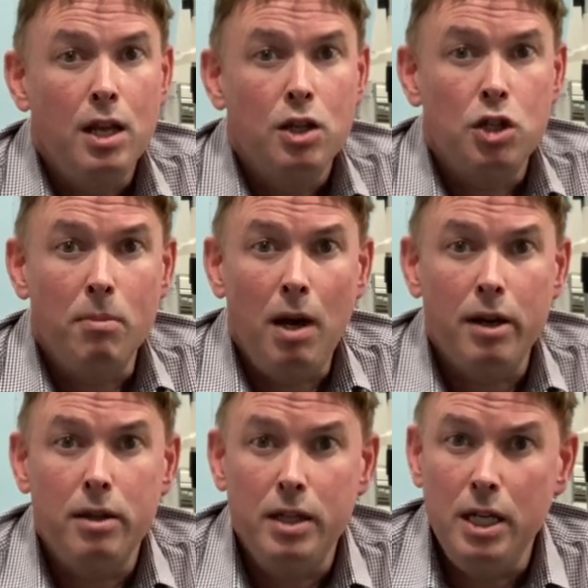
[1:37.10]
So
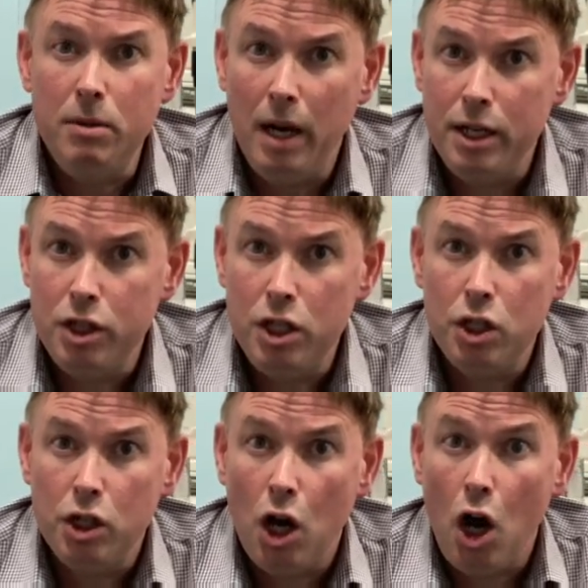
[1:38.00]
these
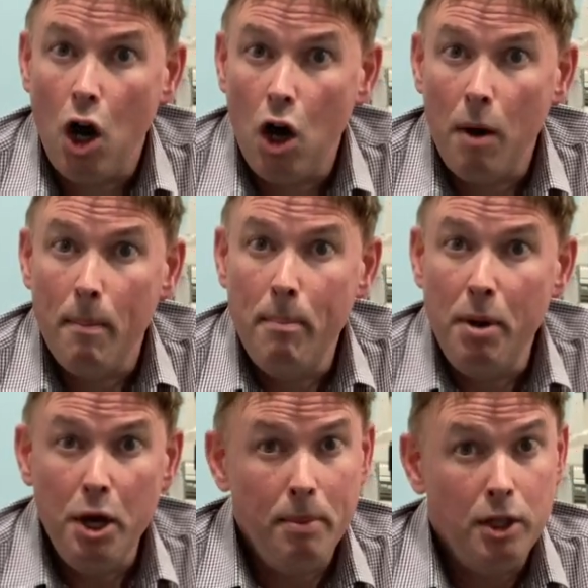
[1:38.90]
lenses are
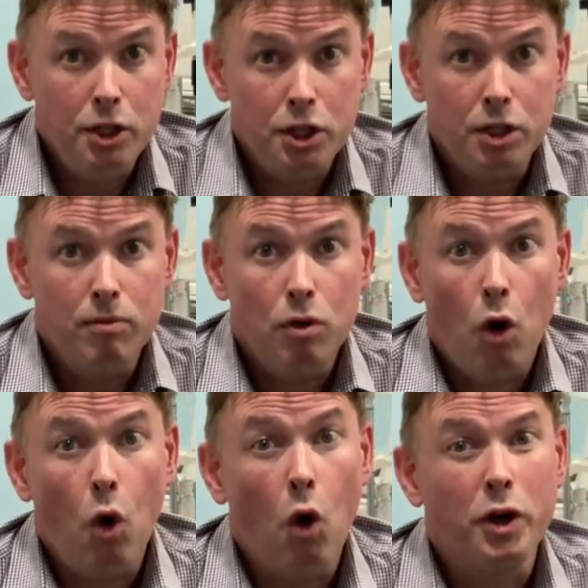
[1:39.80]
permanent
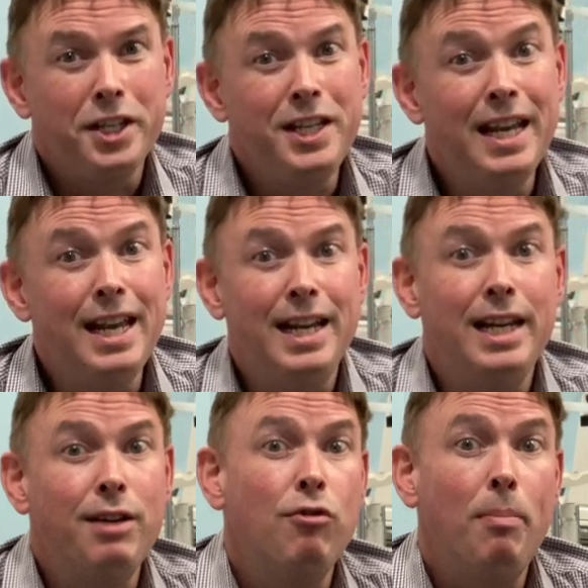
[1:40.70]
or
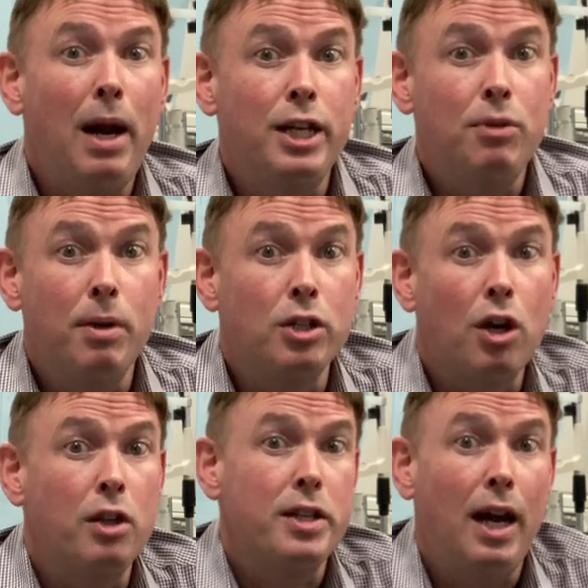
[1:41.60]
yearly replacement
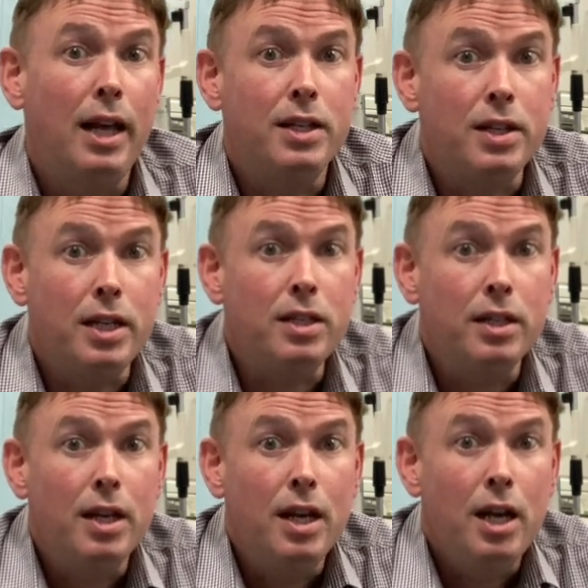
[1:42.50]
contact
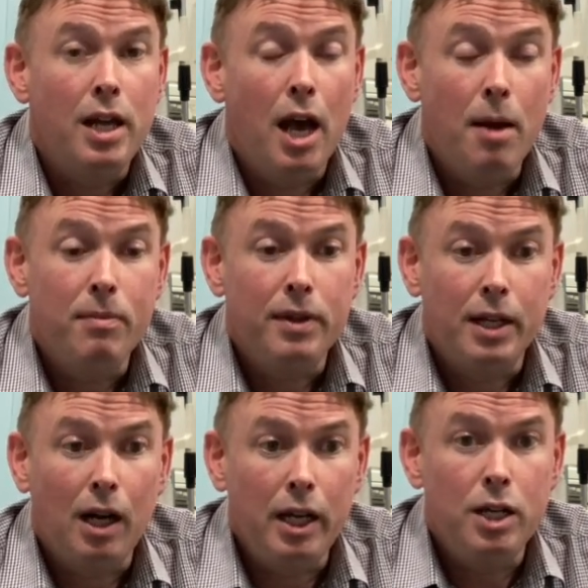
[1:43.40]
lenses,
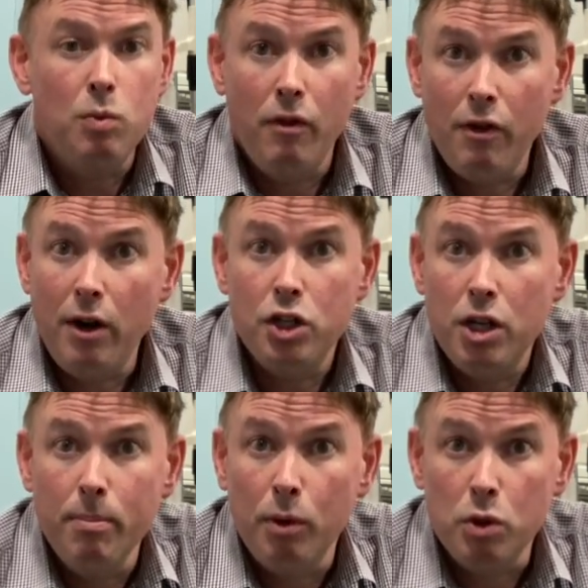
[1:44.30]
cleaned with a very
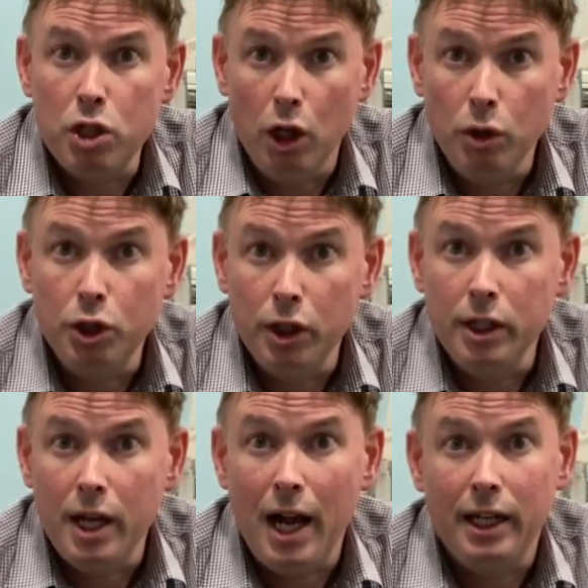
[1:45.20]
simple solution
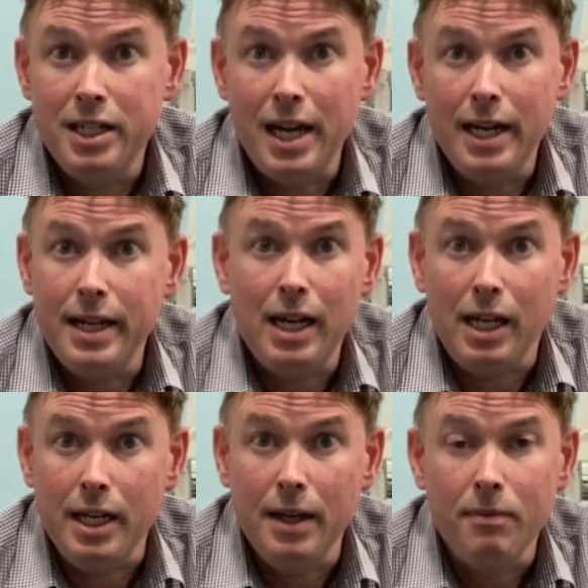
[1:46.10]
and a daily
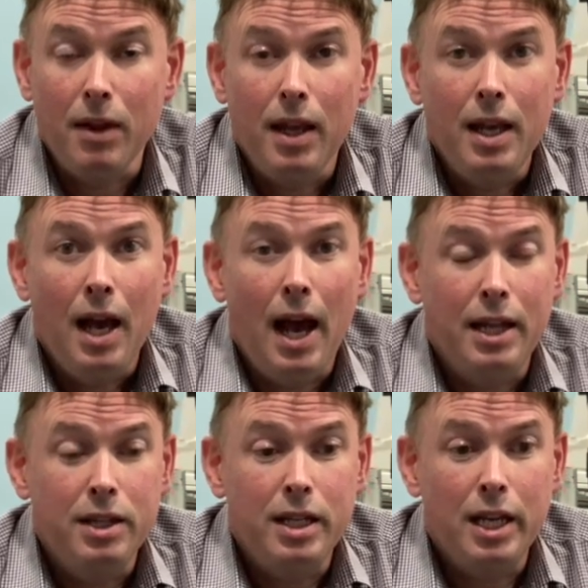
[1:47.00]
cleaner.
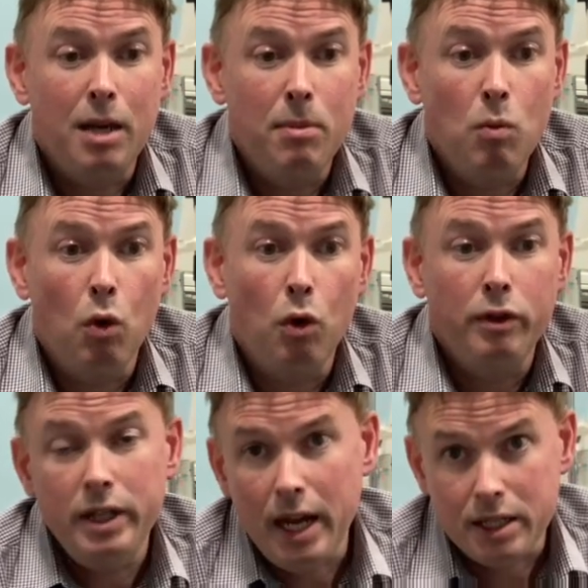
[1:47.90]
And they can be
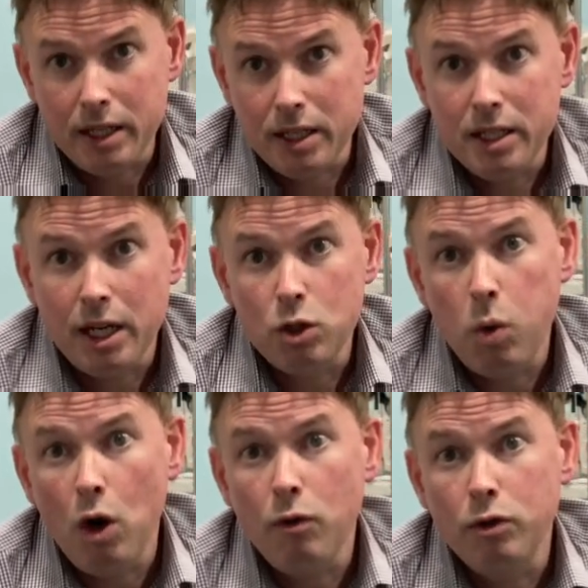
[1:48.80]
worn, yes, as I say,
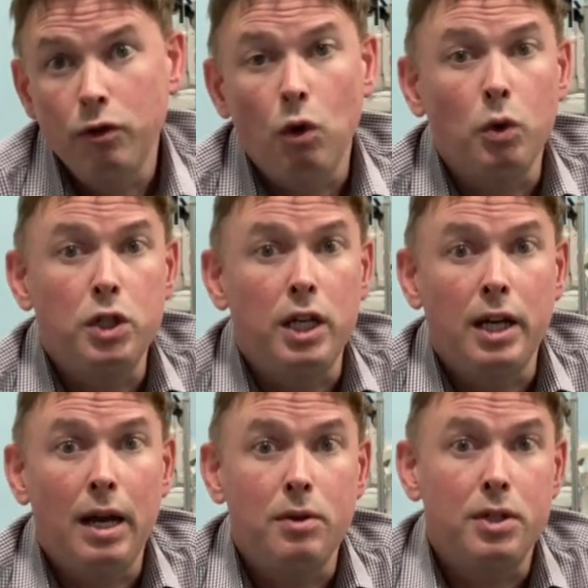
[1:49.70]
12 to 14
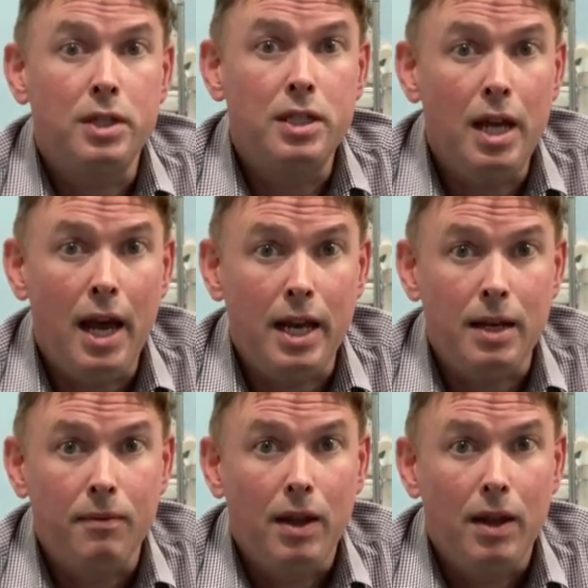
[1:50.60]
hours a day.